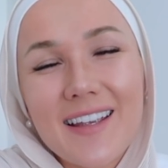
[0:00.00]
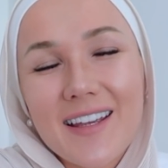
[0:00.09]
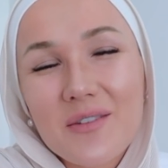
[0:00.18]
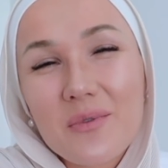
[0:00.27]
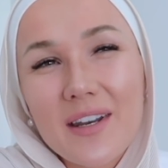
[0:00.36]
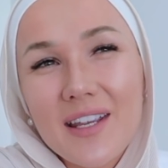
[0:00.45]

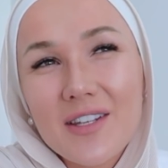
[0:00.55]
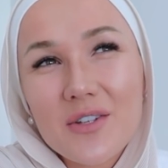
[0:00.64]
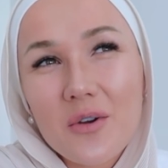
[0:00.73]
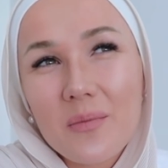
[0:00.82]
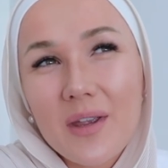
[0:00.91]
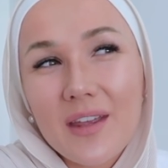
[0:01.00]
And when he
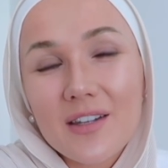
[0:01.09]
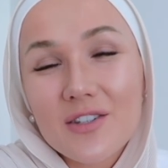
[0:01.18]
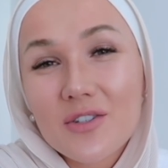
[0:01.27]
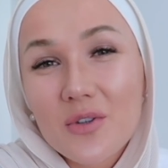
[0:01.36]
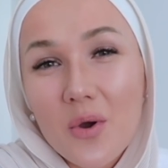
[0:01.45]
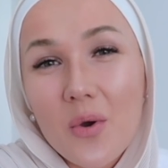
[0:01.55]
told me that
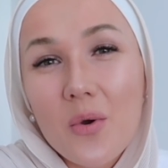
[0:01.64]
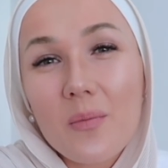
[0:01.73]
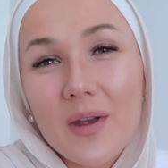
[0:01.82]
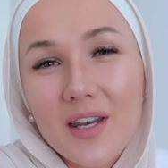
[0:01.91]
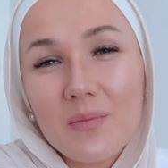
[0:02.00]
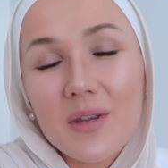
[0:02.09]
so
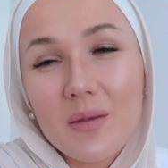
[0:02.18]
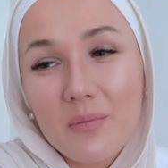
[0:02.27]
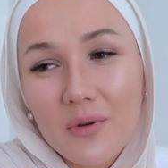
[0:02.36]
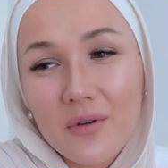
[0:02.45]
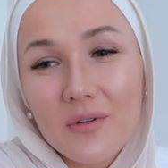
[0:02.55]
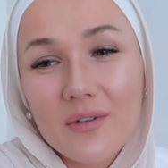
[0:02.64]
many
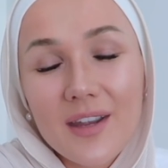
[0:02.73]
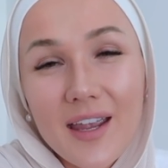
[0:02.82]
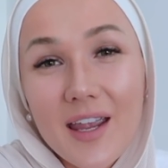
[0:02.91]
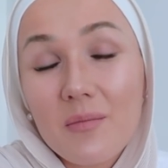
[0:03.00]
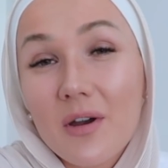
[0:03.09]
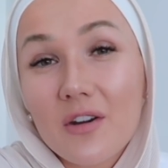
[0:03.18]
people
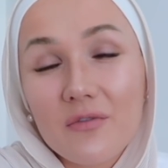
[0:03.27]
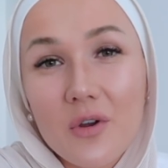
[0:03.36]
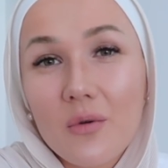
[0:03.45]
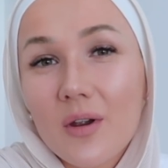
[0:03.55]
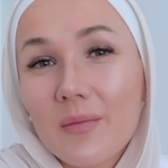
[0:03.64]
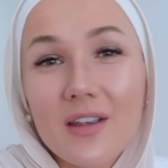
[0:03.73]
came out of
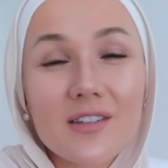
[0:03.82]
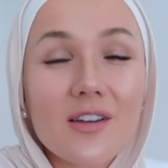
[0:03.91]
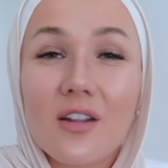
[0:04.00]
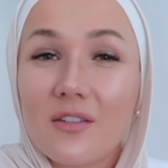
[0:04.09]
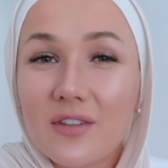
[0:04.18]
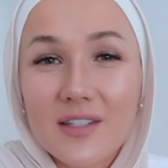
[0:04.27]
nowhere, because
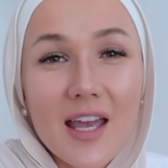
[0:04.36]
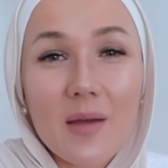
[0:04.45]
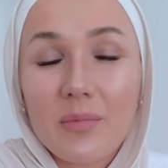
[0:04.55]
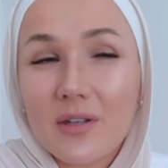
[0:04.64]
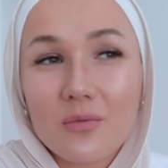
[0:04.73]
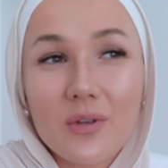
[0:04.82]
all of this
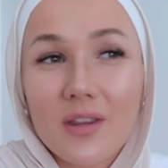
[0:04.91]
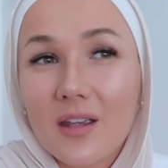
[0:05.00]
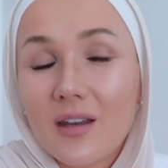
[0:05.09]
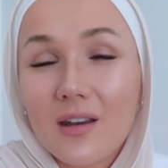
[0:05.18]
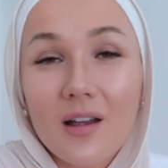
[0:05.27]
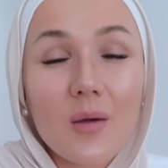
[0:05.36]
happened
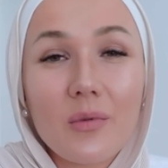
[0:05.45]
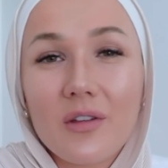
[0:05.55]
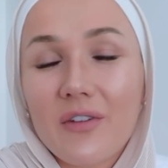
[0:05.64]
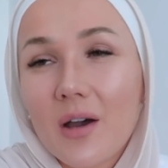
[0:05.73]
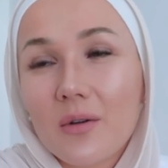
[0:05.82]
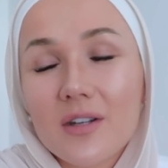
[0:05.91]
within a couple of
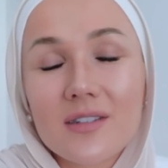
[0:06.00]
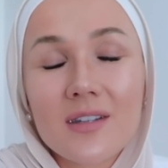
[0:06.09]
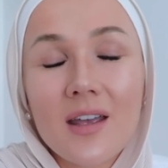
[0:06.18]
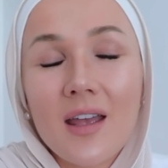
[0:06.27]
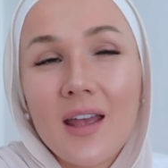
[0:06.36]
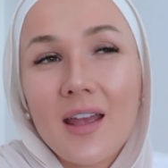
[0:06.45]
hours,
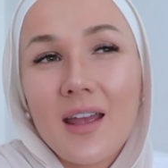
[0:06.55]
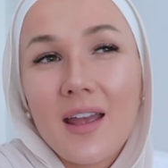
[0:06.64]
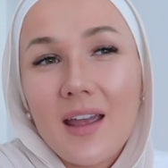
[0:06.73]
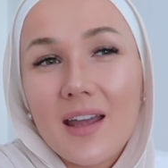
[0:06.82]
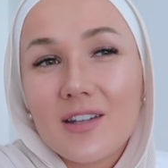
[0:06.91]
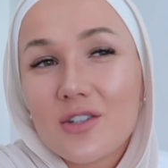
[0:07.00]

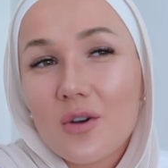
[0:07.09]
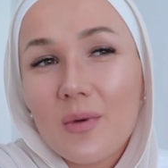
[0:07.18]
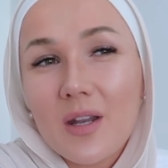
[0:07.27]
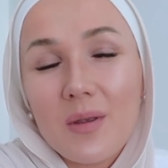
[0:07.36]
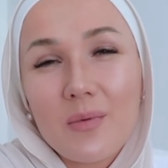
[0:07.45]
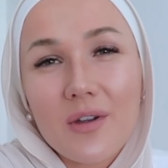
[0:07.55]
and so
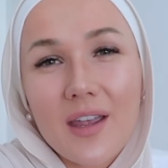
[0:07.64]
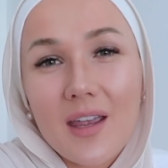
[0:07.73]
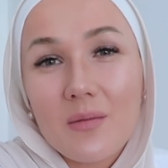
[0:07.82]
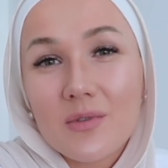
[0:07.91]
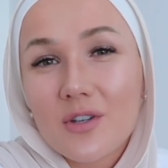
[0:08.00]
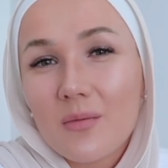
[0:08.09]
many people
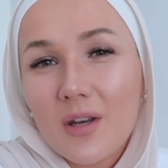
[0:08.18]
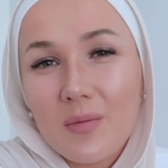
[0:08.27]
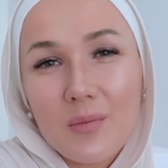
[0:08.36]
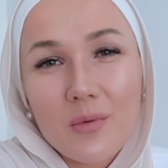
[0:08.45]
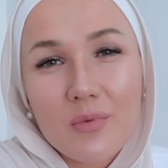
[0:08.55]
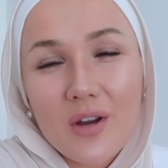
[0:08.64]
came, so many
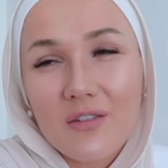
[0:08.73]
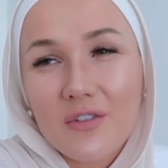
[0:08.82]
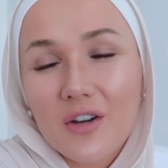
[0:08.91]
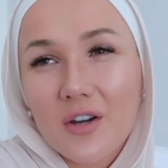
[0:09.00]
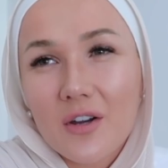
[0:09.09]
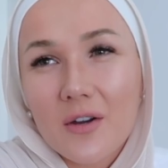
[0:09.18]
people prayed for
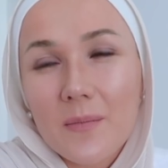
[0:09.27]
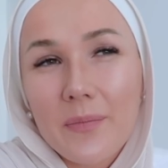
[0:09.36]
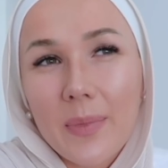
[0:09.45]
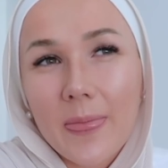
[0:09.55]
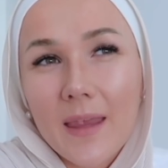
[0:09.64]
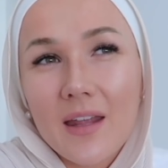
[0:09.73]
her,
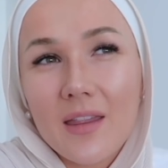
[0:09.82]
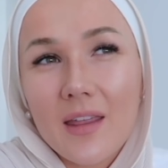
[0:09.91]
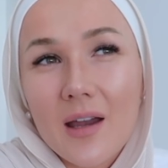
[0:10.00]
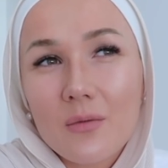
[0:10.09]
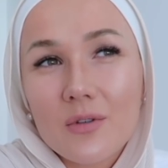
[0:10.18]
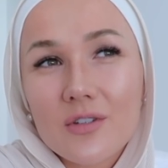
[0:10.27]
and
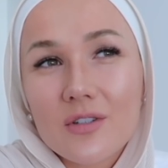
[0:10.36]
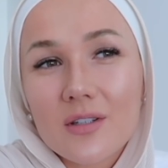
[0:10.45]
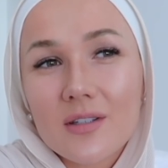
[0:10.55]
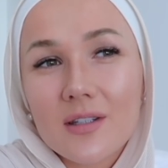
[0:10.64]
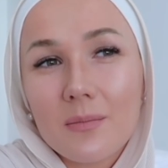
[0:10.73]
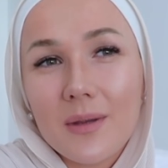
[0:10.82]
that was
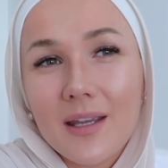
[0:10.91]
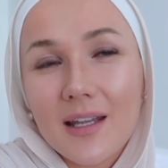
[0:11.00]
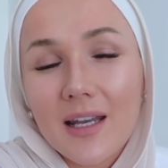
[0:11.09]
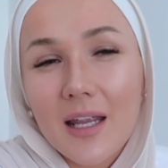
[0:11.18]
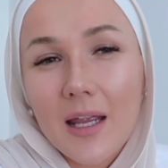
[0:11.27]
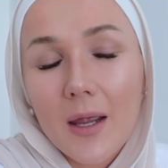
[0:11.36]
just the
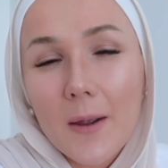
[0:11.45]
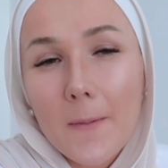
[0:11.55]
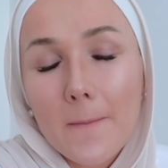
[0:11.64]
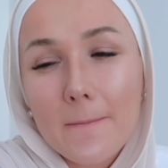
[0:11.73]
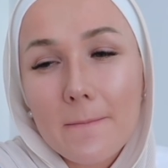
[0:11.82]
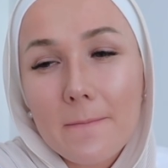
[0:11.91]
beginning
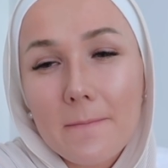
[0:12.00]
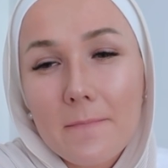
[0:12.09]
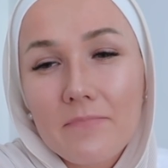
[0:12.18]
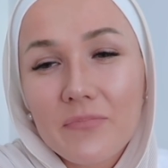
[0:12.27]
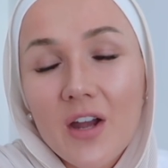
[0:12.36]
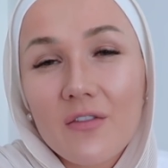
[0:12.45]

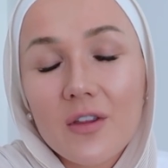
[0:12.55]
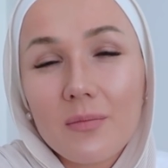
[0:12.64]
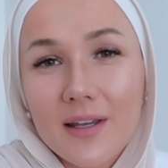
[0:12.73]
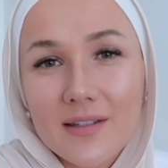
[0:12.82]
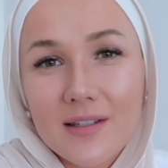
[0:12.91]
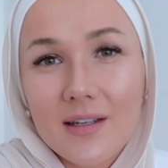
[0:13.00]
of the
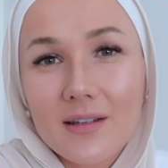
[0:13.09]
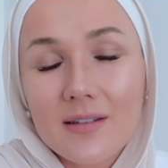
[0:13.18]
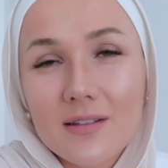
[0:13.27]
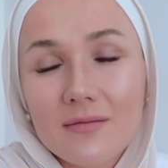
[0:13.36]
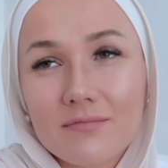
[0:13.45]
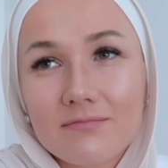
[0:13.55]

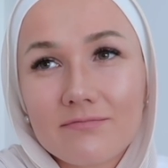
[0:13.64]
blessings